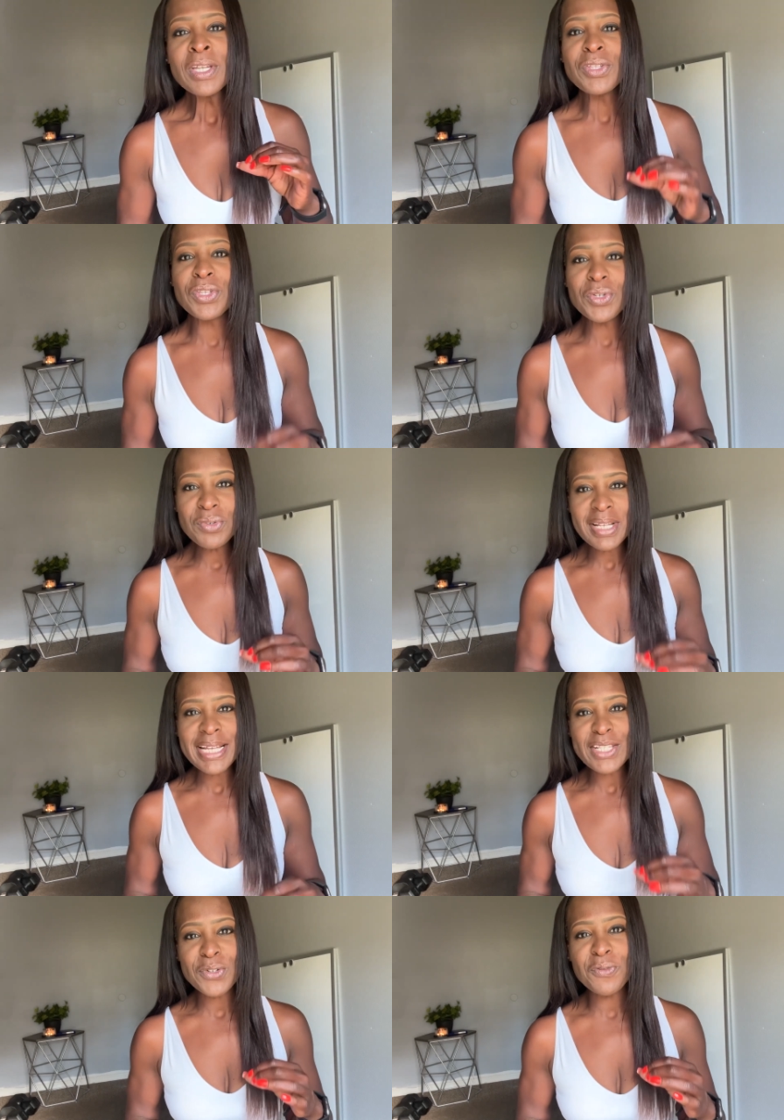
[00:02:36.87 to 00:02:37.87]
you
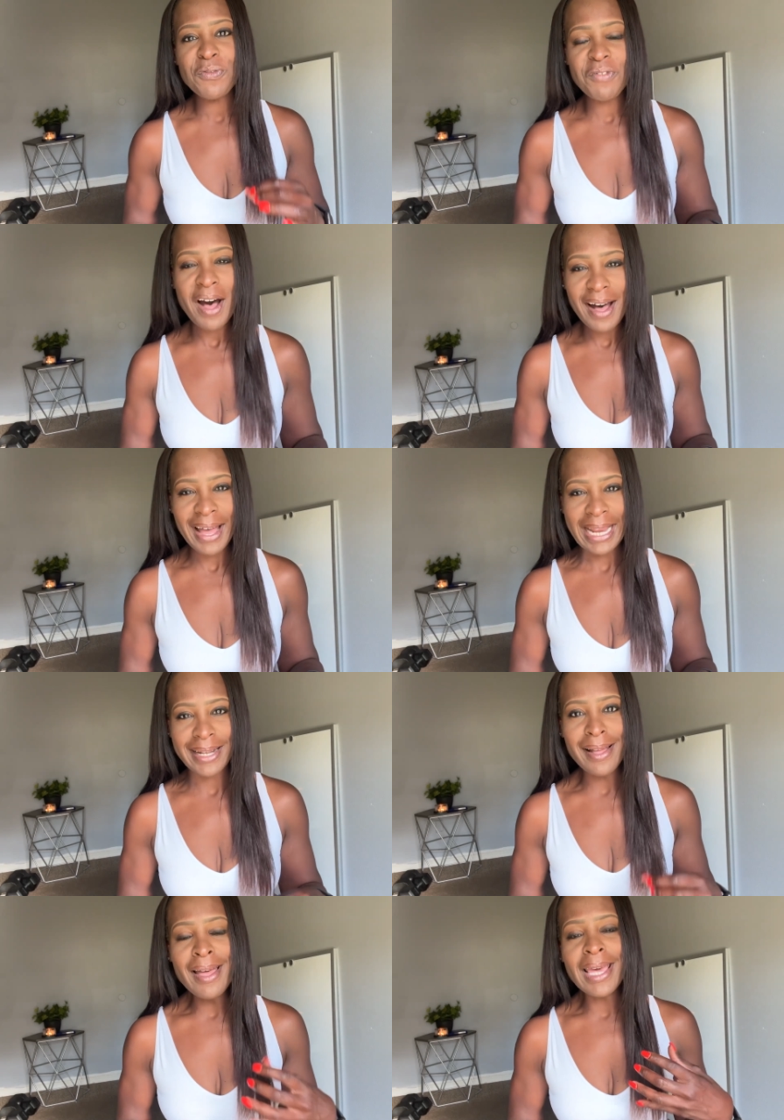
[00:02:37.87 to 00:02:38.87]
need to
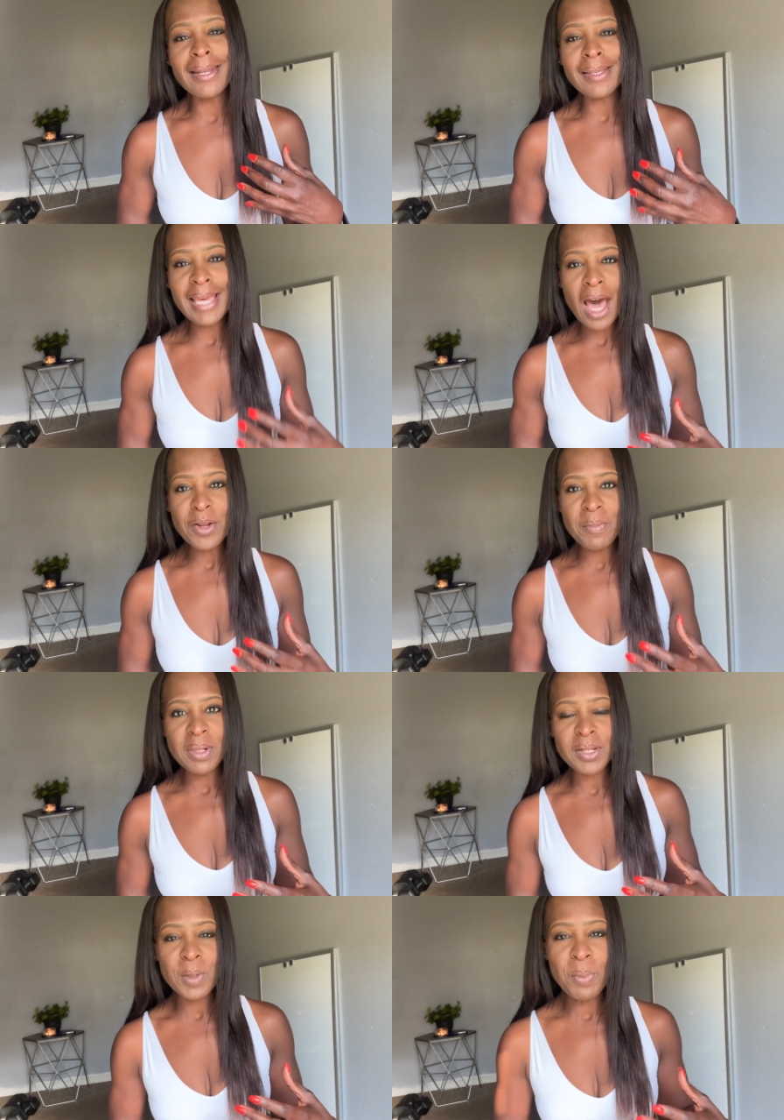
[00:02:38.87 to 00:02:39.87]
find an
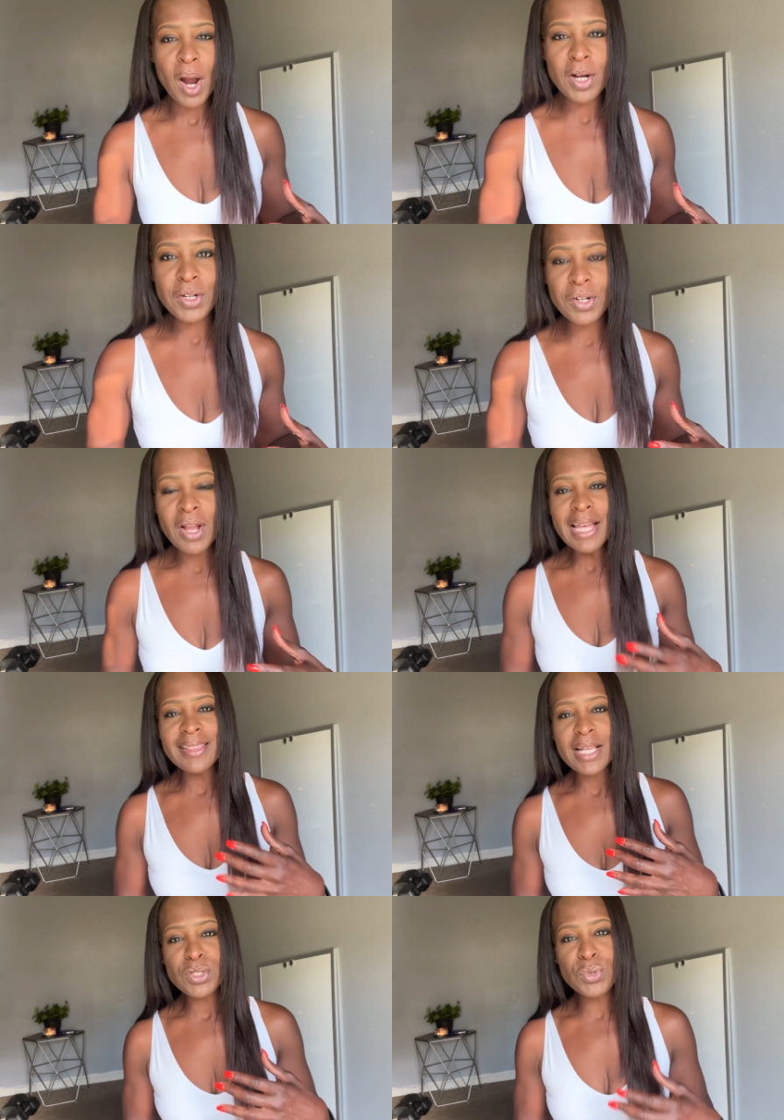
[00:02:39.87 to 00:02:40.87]
accountability partner
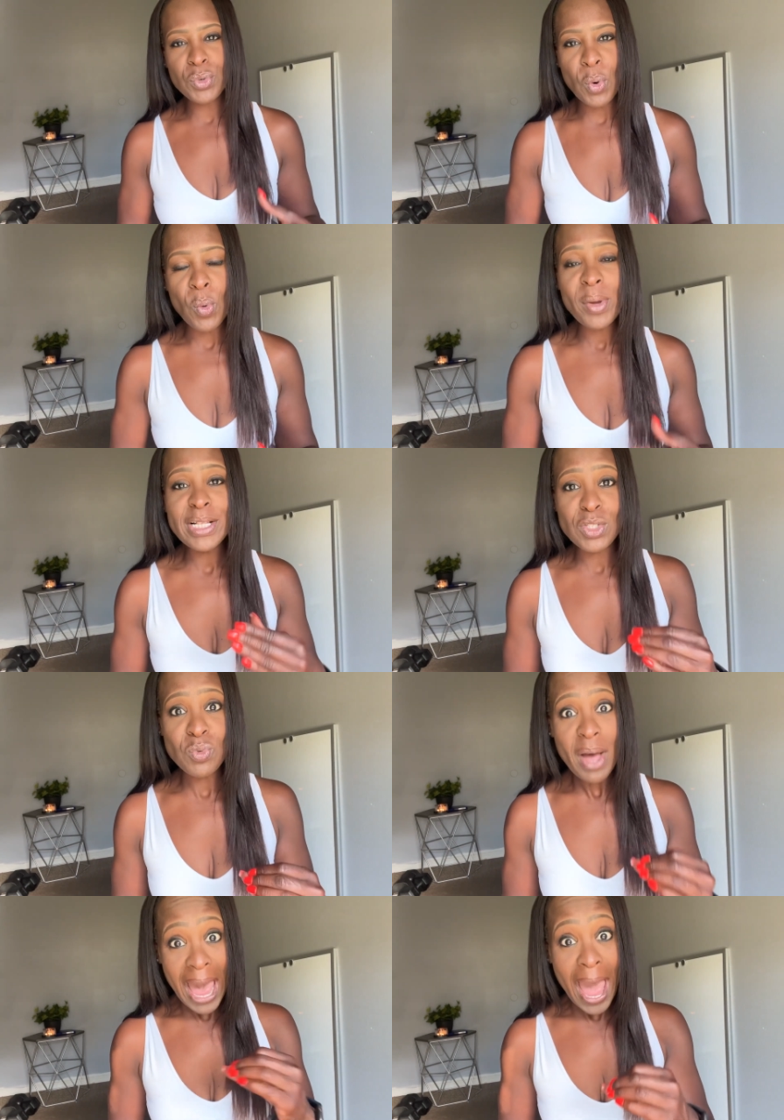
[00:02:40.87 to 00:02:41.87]
that's going
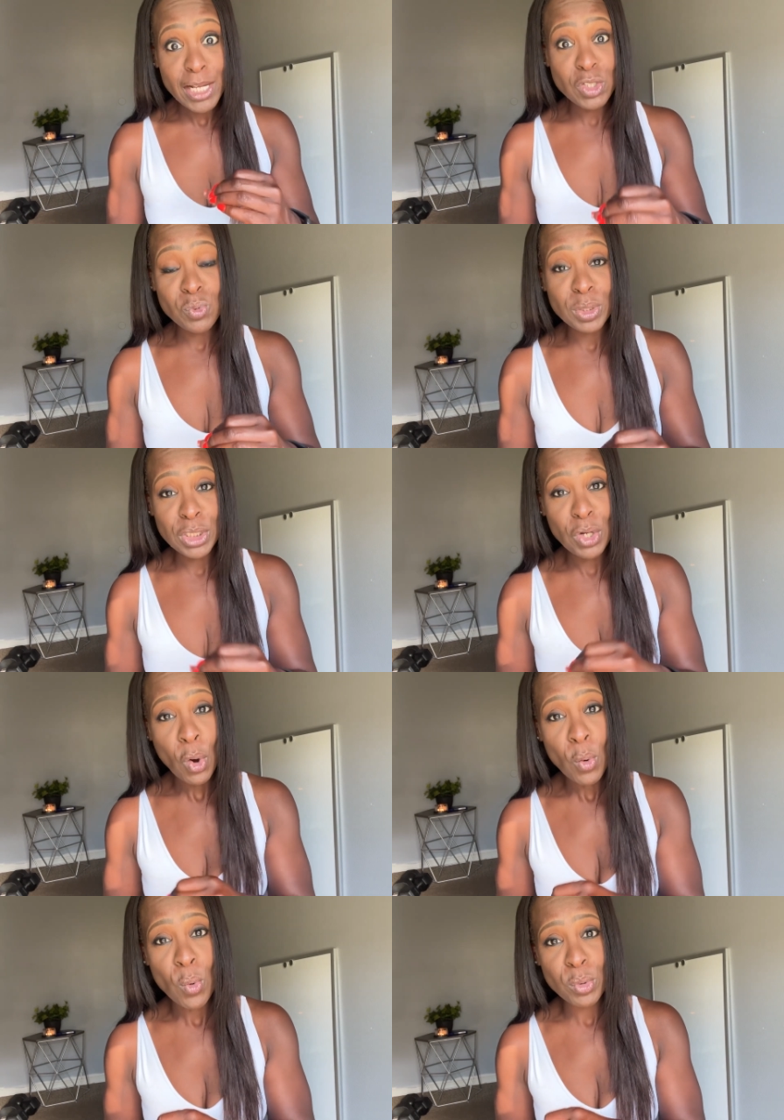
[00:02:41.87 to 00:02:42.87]
to actually
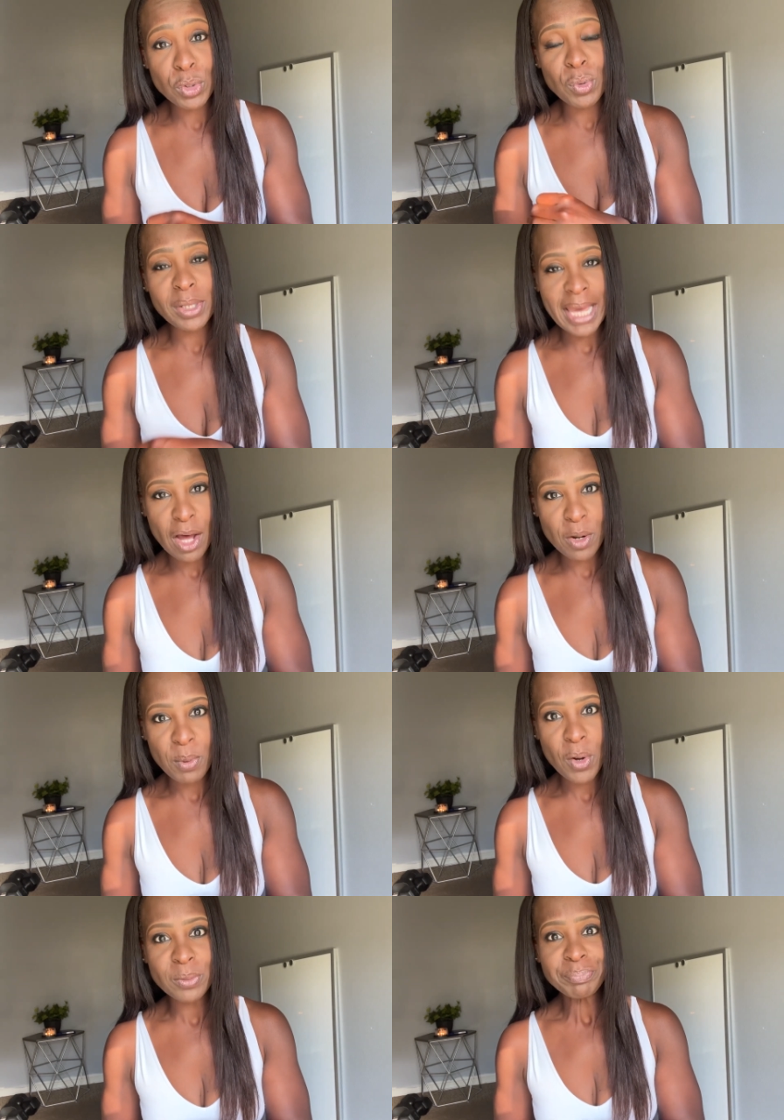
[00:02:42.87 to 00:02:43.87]
hold you
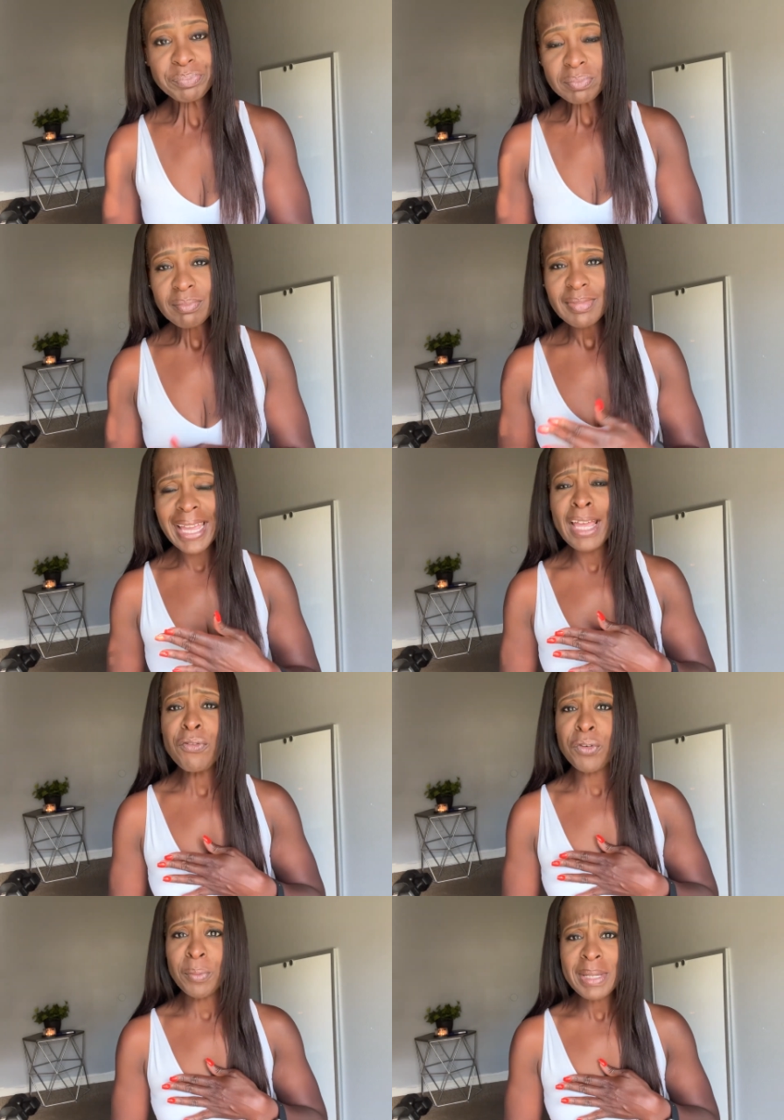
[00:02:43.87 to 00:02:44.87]
accountable.
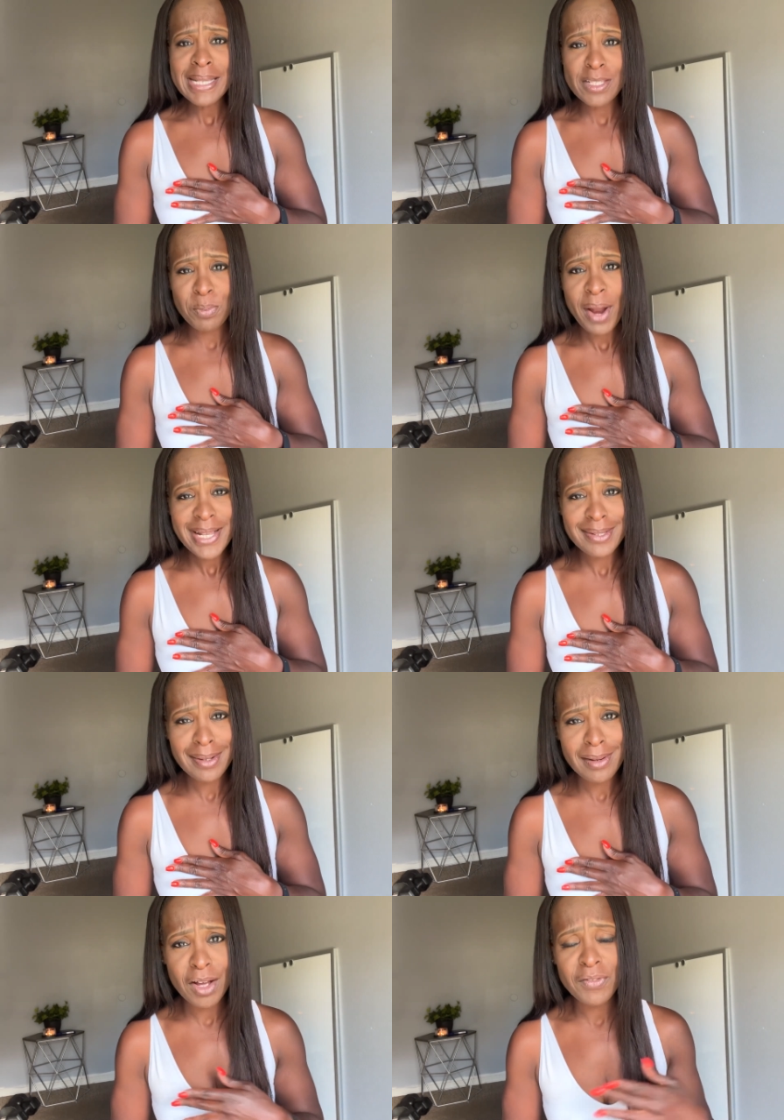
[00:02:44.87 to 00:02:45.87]
And for me, surprising
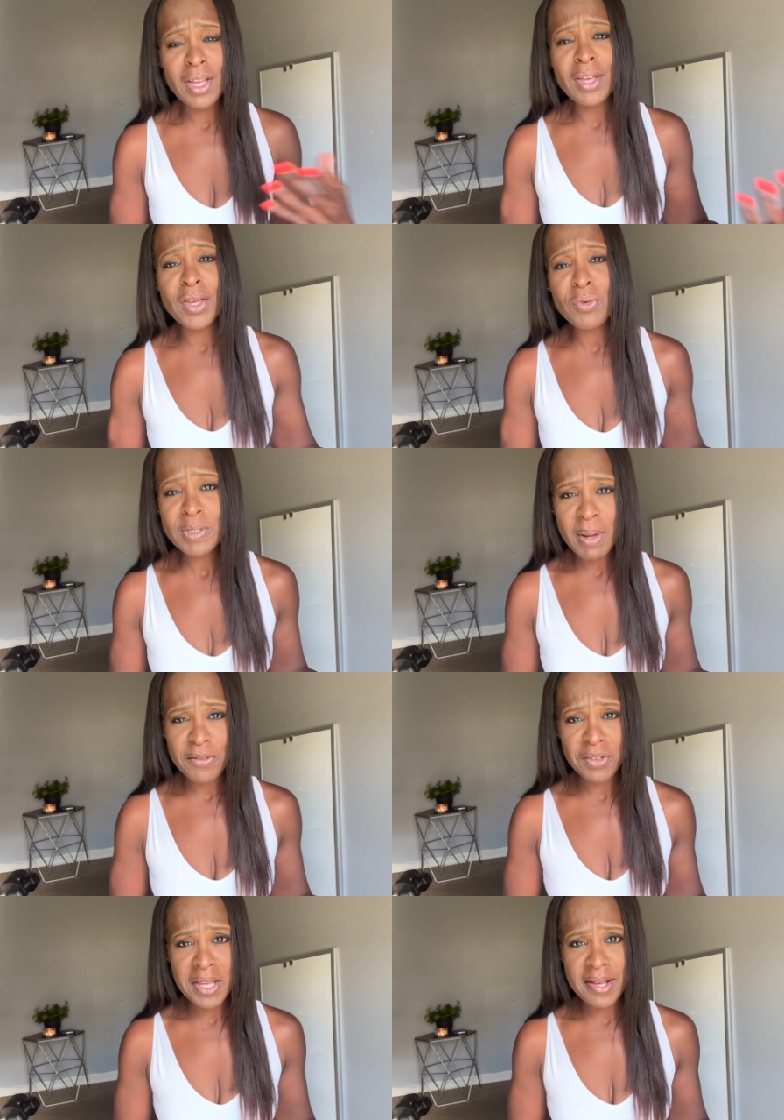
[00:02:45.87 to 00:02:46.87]
enough, it was my
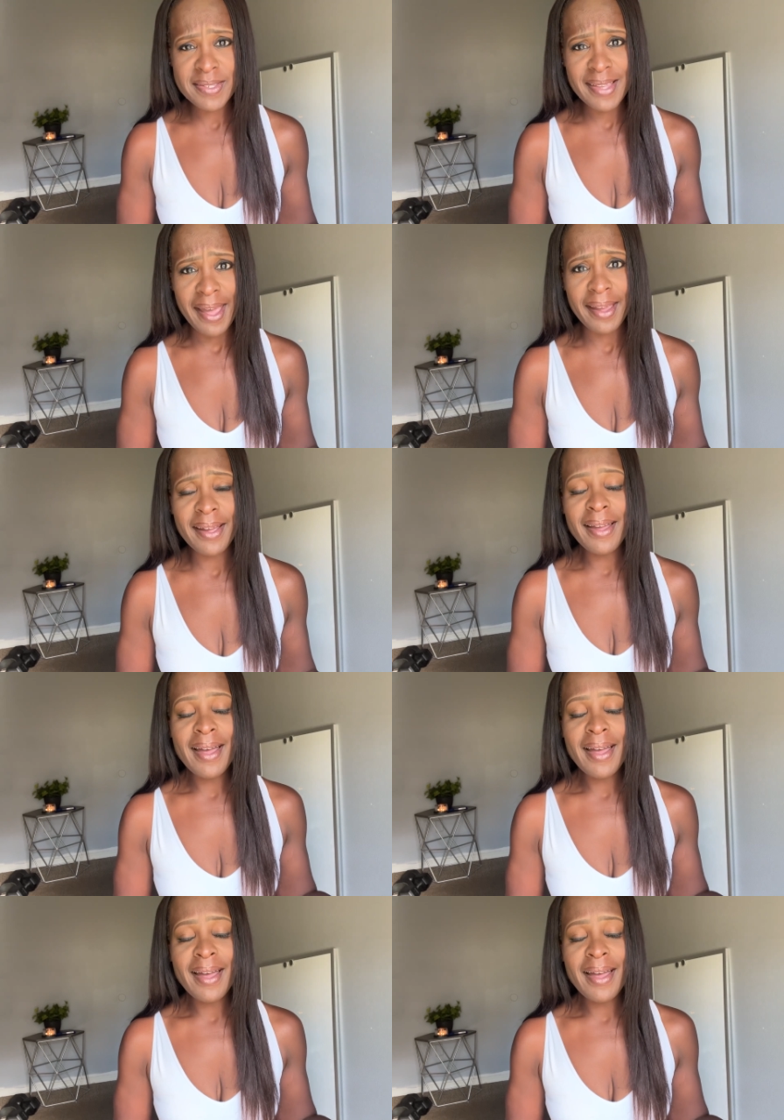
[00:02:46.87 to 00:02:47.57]
fiance.